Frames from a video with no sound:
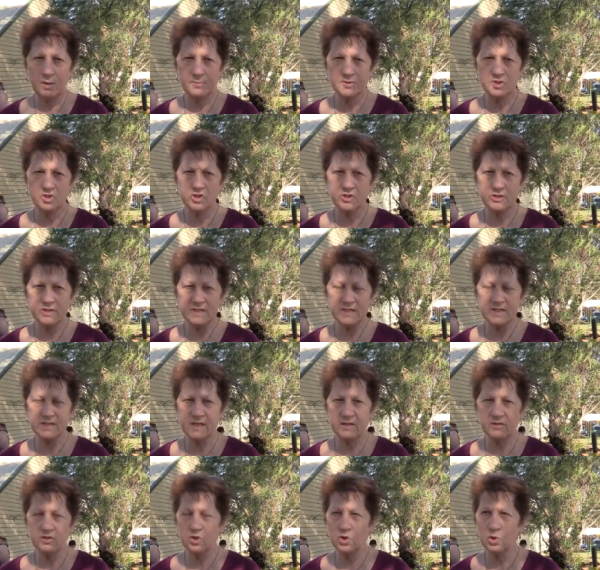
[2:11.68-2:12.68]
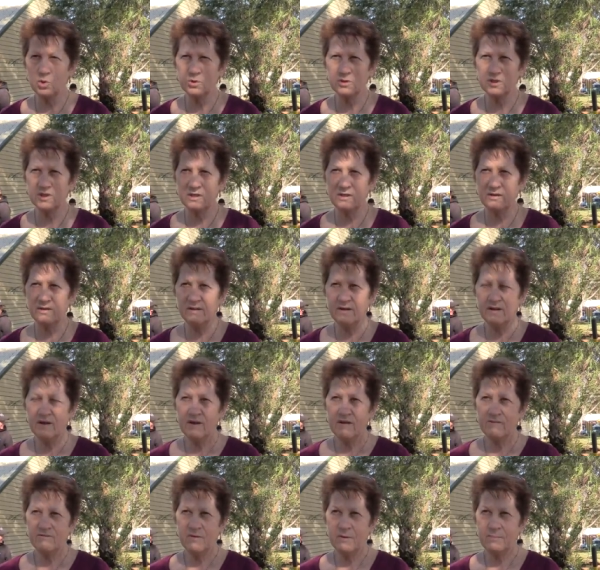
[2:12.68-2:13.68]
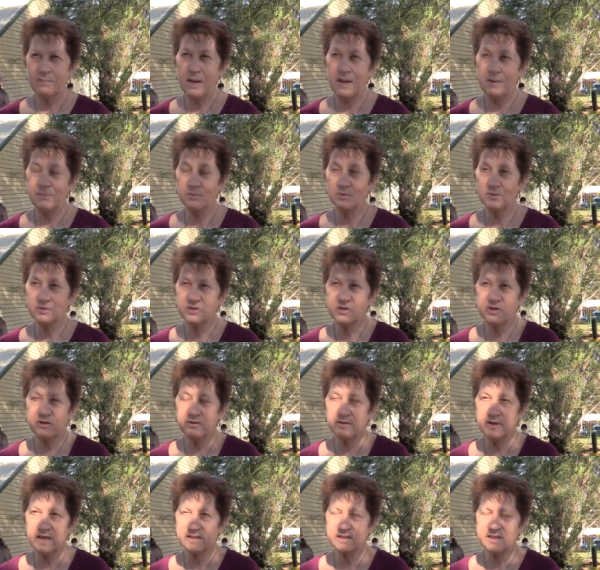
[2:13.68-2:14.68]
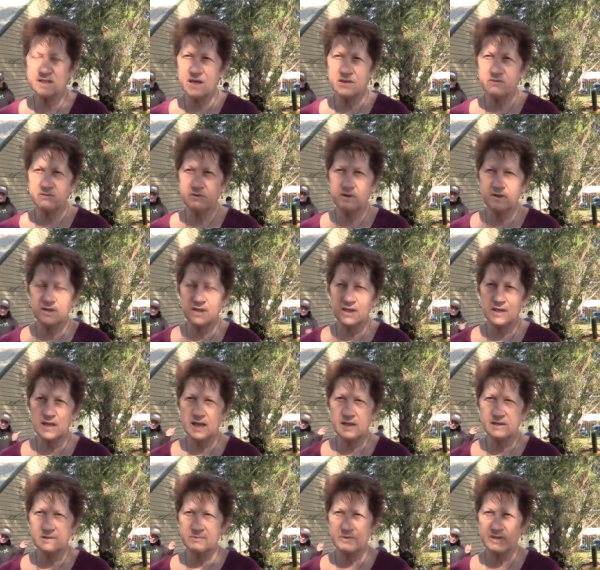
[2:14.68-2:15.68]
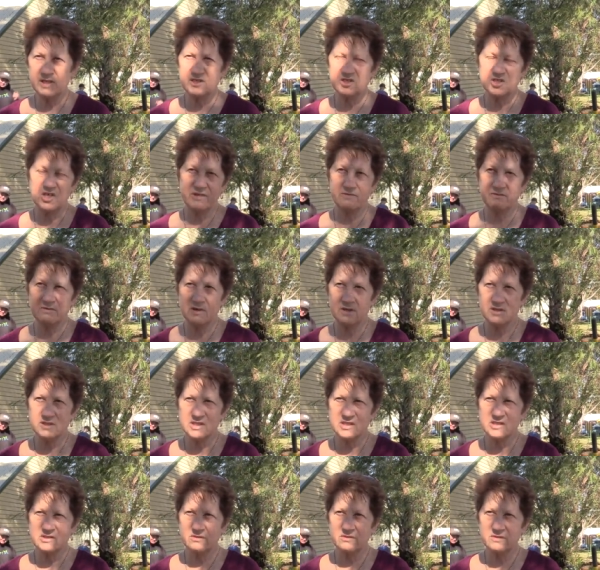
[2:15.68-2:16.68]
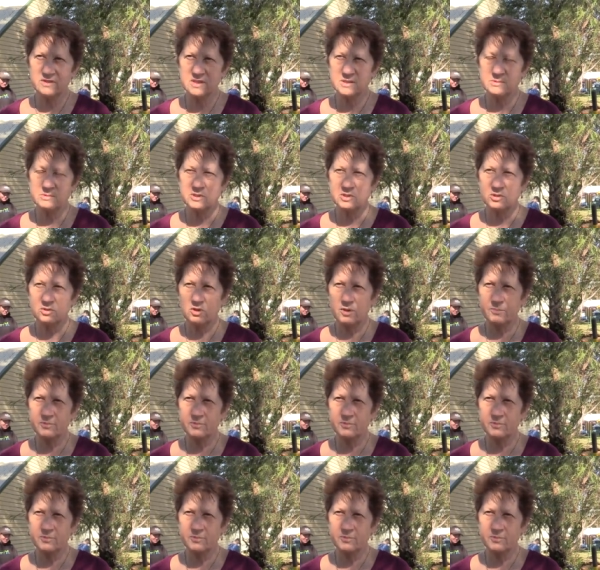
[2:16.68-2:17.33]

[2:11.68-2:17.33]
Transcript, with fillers: opportunities in Thornton for people to get together and connect with each other, and I just thought this was a good